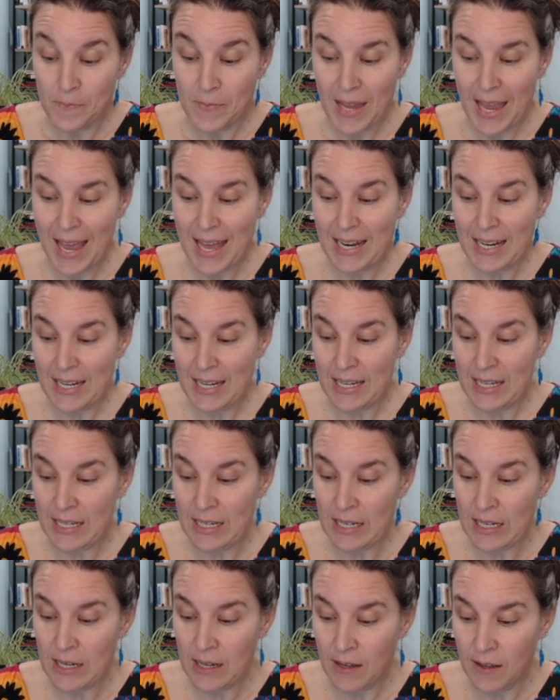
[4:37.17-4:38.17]
And
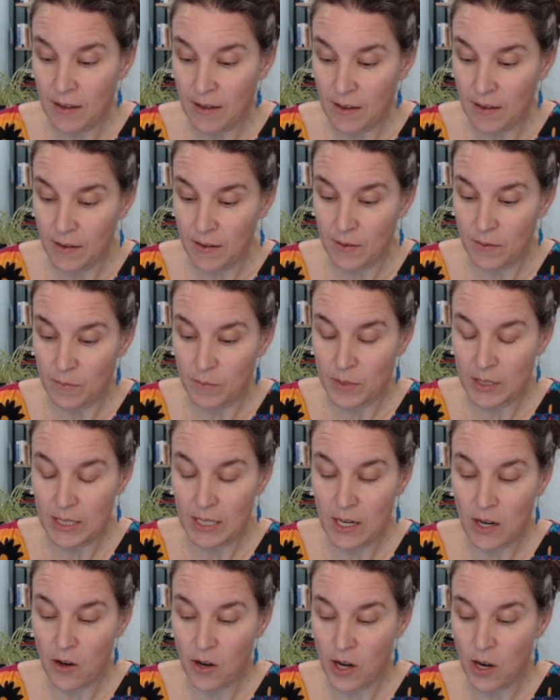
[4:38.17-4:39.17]
in
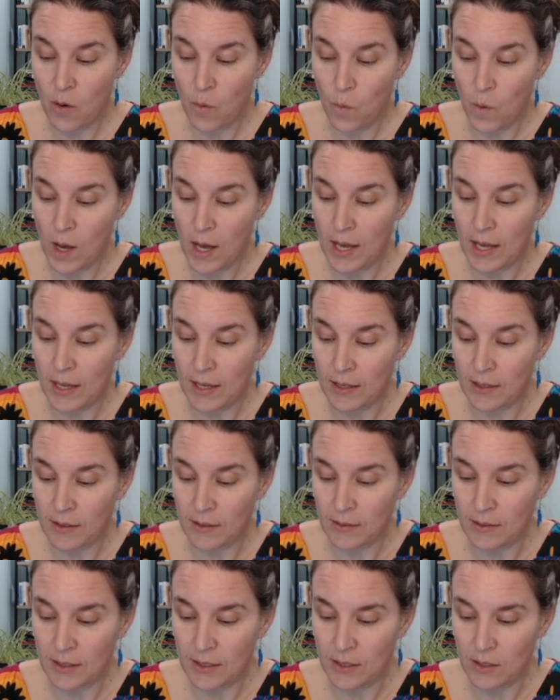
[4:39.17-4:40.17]
scenario one,
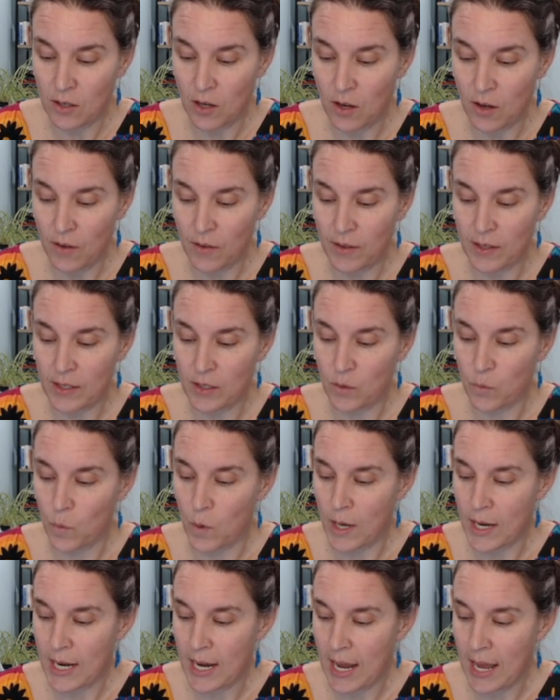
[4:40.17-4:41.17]
let's call this
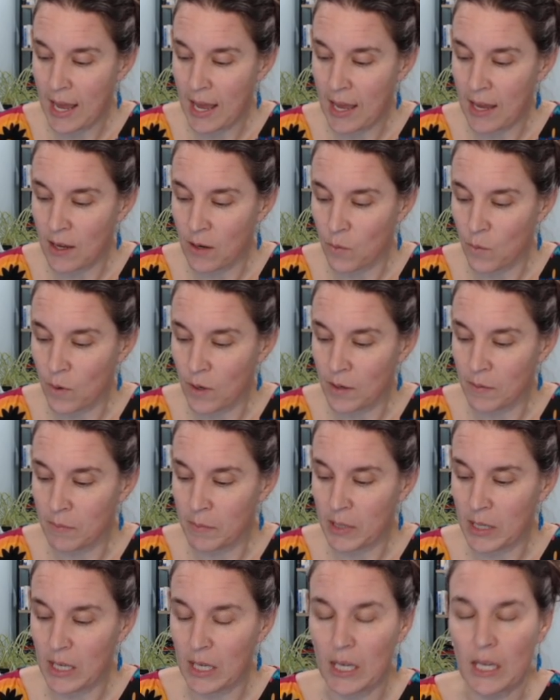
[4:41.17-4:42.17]
1A and
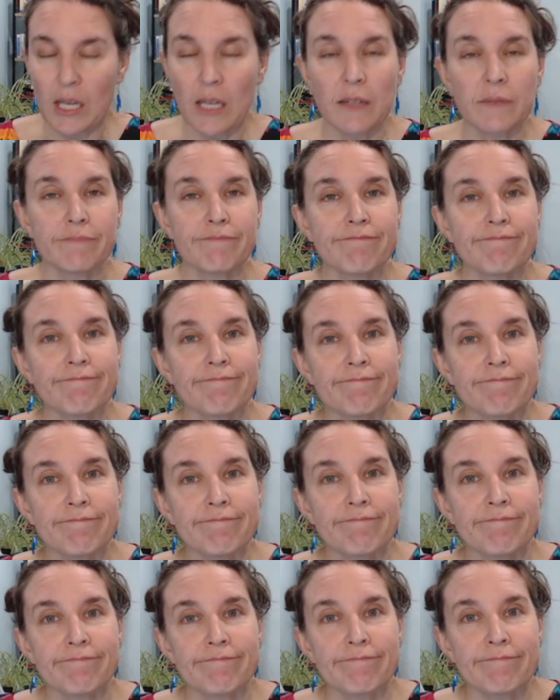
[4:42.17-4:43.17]
1B.
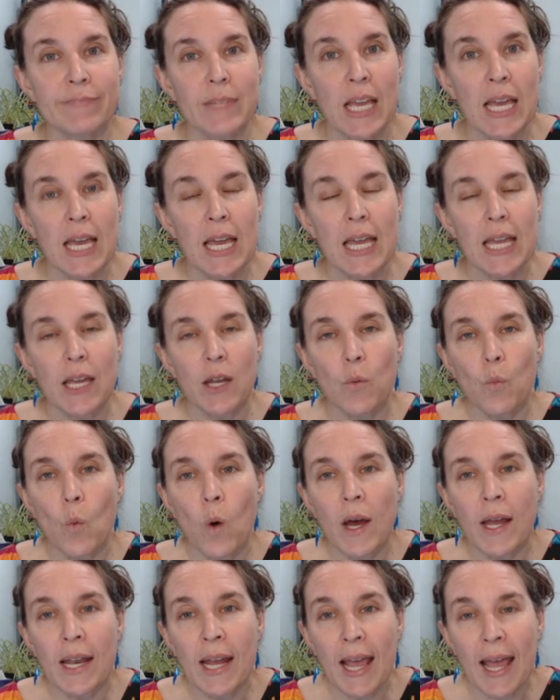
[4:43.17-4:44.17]
In
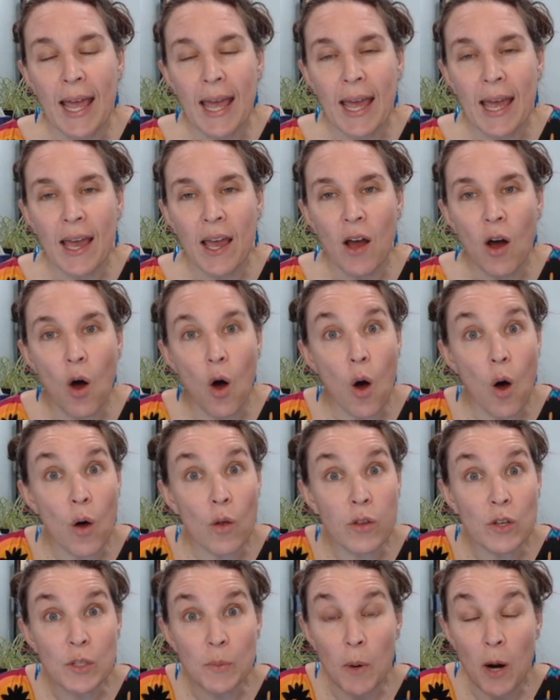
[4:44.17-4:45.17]
1A, all
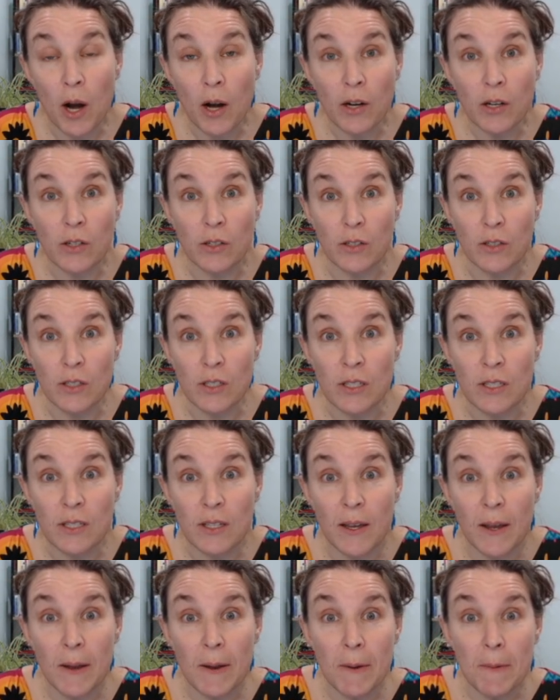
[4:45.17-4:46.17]
those particles
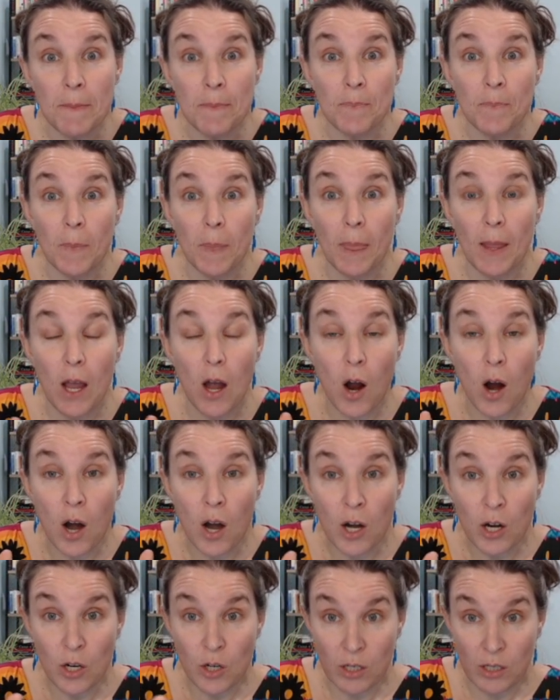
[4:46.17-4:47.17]

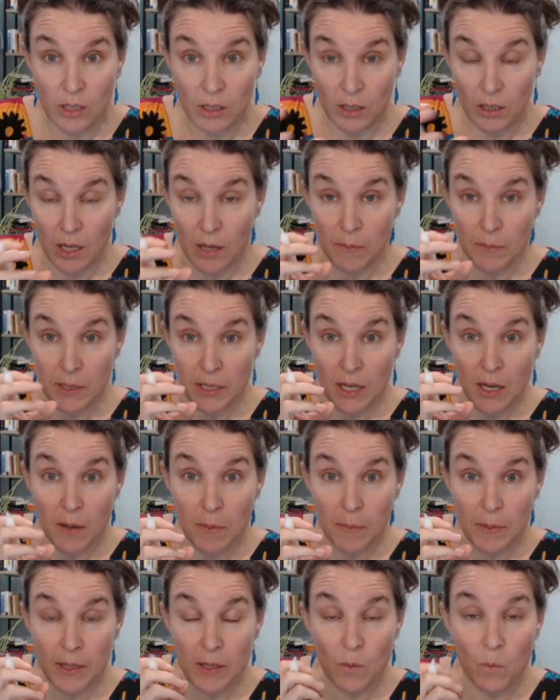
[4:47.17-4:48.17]
are glumped
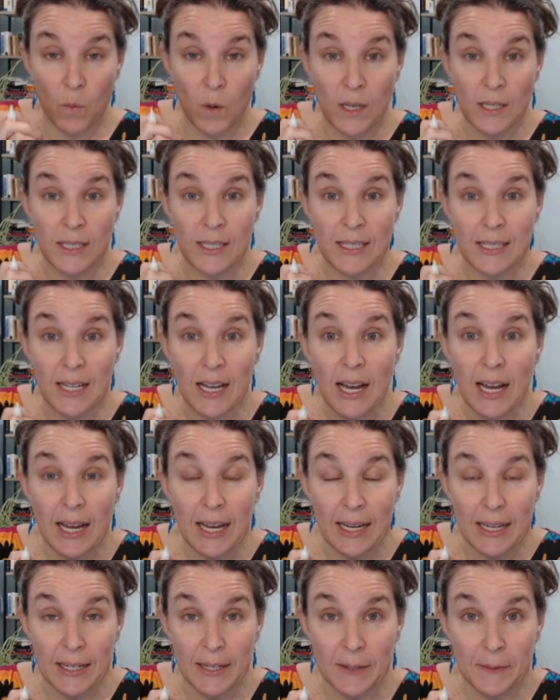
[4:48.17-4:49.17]
up in one
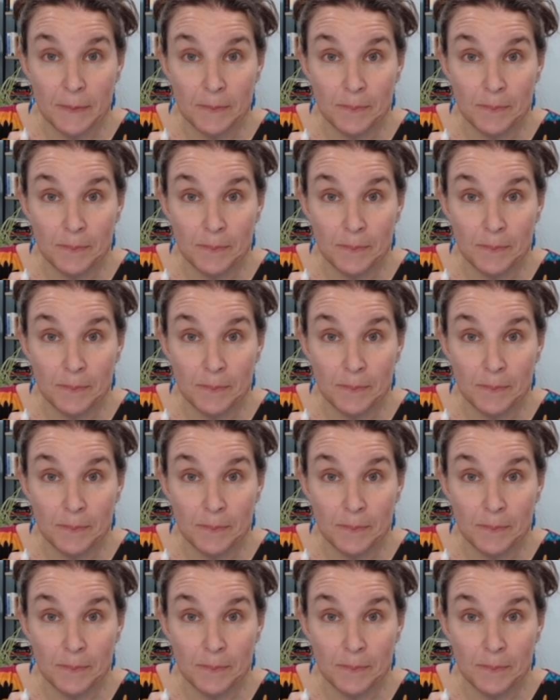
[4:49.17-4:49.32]
side.